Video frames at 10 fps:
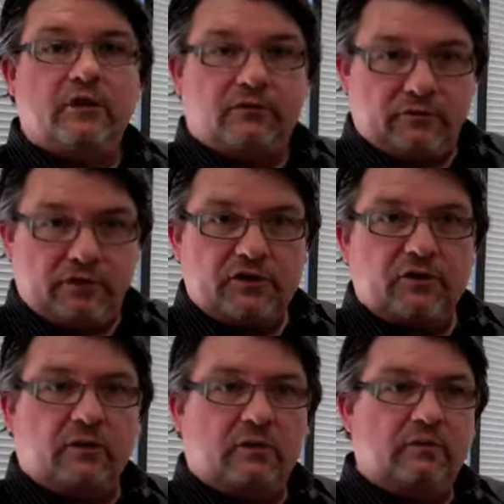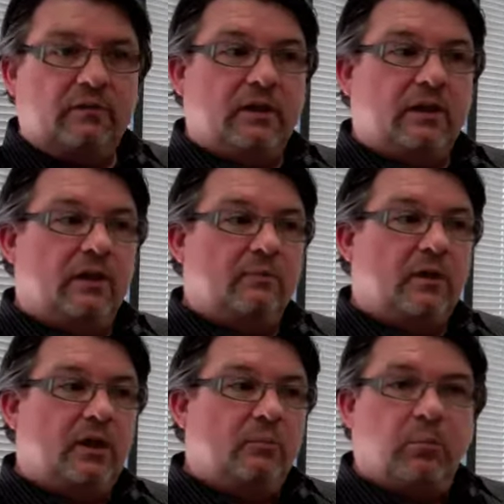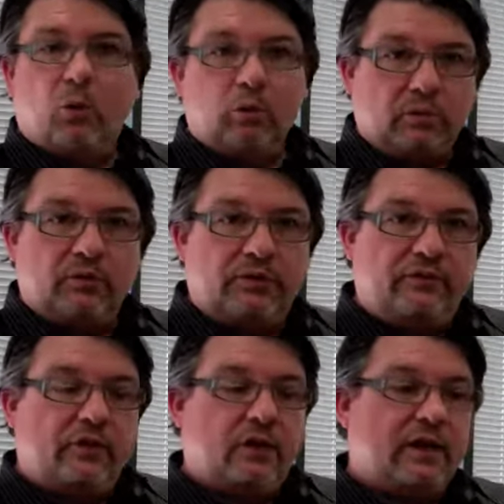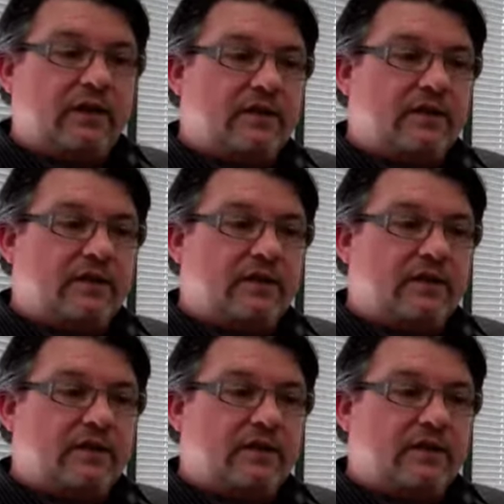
traditional portals, if you like,